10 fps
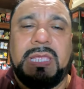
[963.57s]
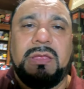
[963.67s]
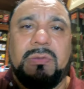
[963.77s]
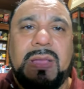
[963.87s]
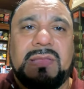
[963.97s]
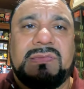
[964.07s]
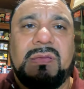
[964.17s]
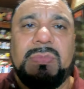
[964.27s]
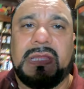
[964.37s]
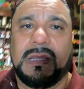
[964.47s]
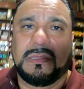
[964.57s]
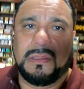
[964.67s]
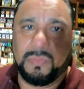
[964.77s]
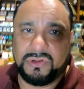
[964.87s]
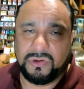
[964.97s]
hear about some of the
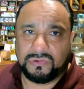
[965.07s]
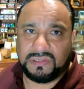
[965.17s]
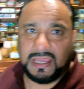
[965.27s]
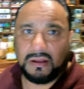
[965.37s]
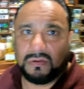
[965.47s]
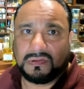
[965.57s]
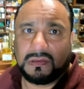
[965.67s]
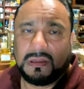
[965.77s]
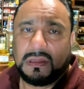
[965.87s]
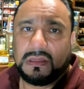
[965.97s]
original tales,